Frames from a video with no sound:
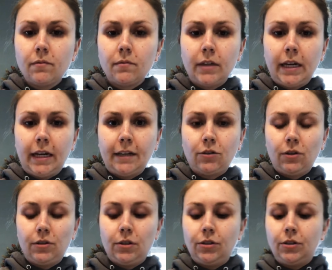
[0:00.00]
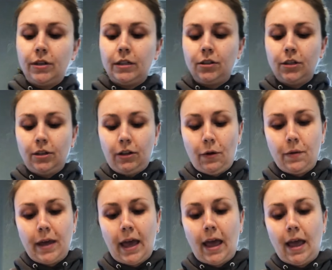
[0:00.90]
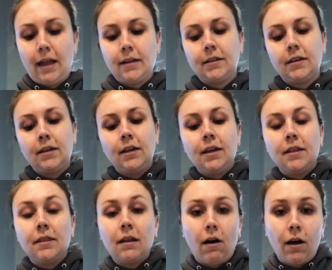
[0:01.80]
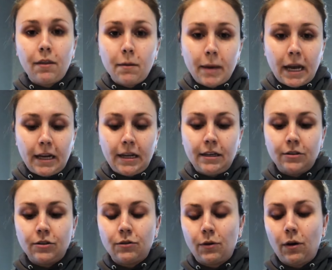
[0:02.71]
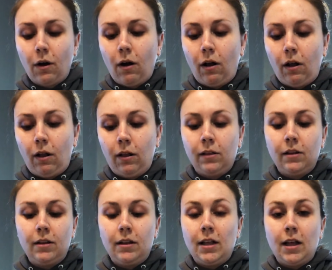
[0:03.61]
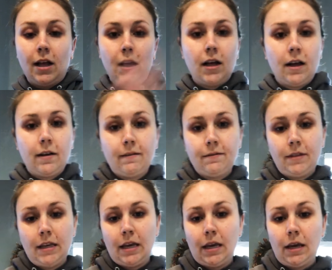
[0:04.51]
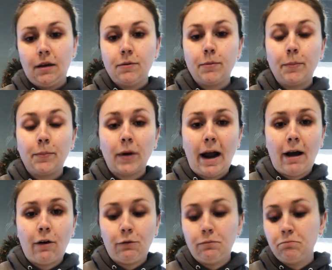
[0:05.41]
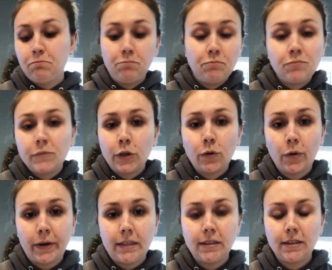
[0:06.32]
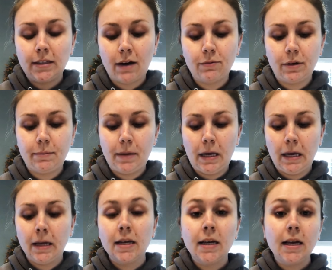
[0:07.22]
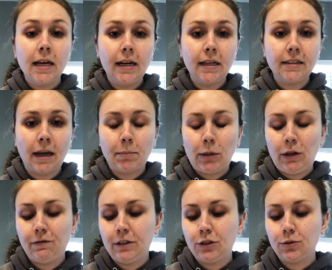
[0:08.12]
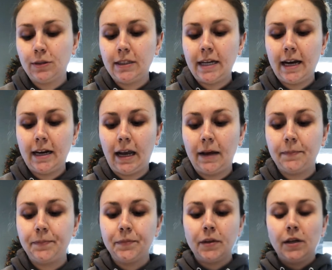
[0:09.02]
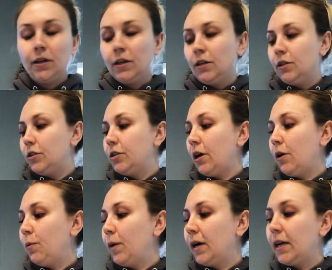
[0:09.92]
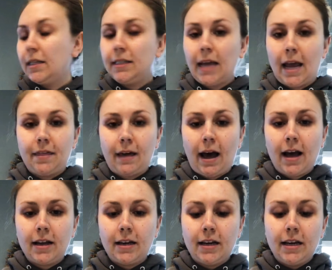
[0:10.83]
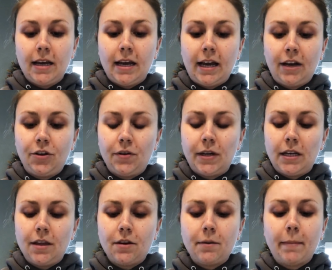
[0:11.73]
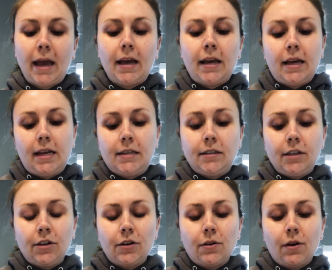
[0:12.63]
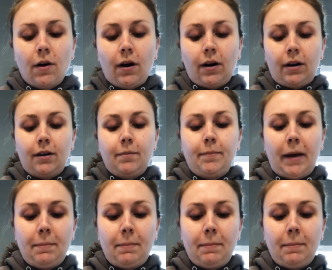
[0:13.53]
and I told the student to locate all the pennies or all of the brown coins, that would be an example of visual scanning. So we're going to take that, and you can either make it easier or harder by